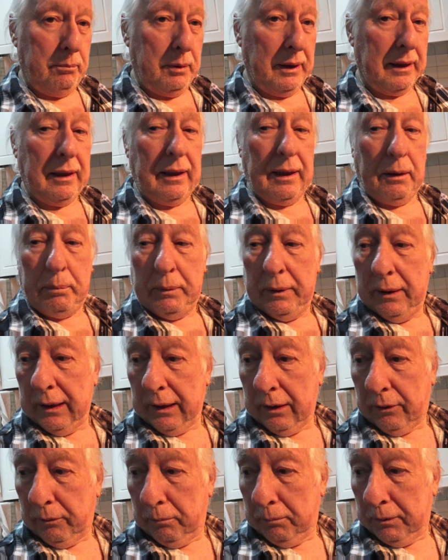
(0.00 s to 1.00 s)
bring it up in
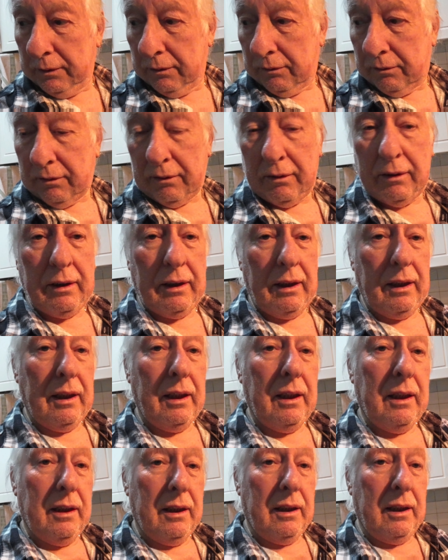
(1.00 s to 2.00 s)
increments
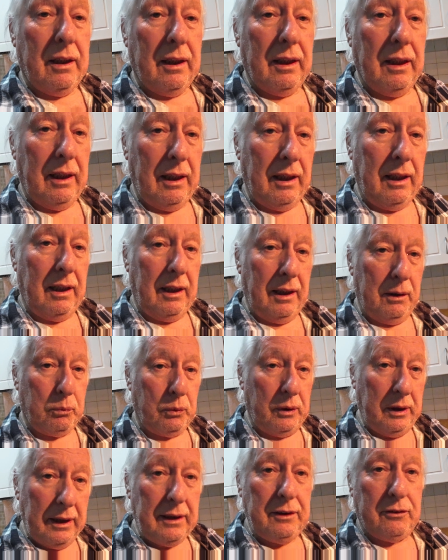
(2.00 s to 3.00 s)

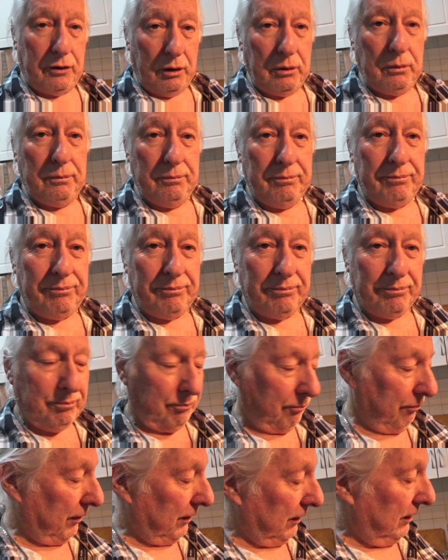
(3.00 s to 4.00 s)
if we need to.
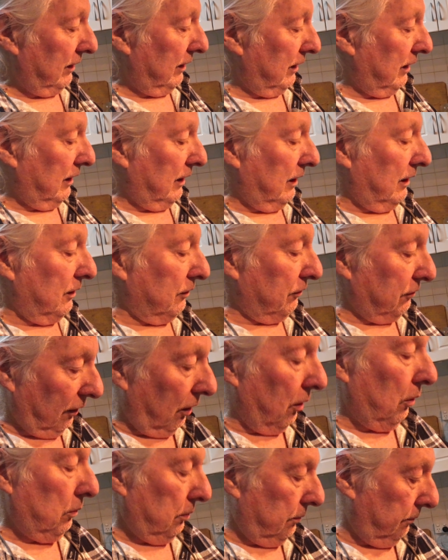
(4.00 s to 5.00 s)

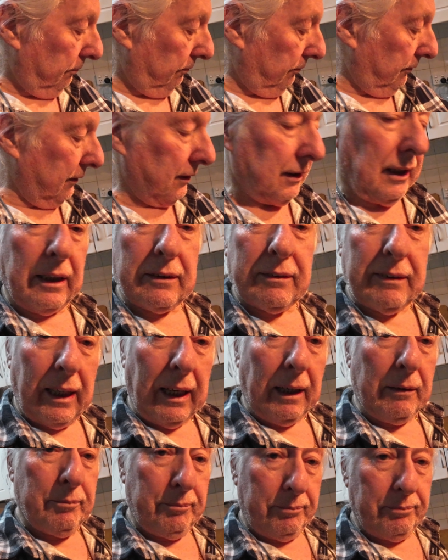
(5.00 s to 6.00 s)
So that's
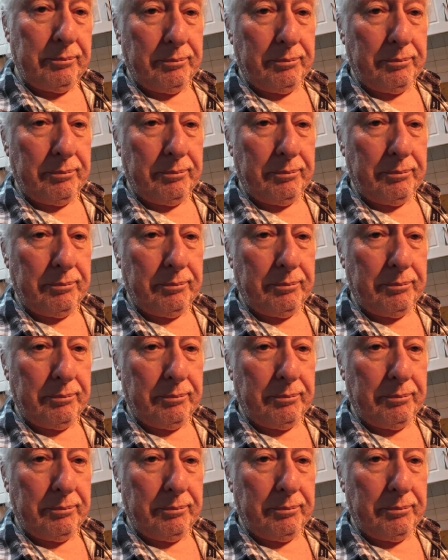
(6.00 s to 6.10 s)
that.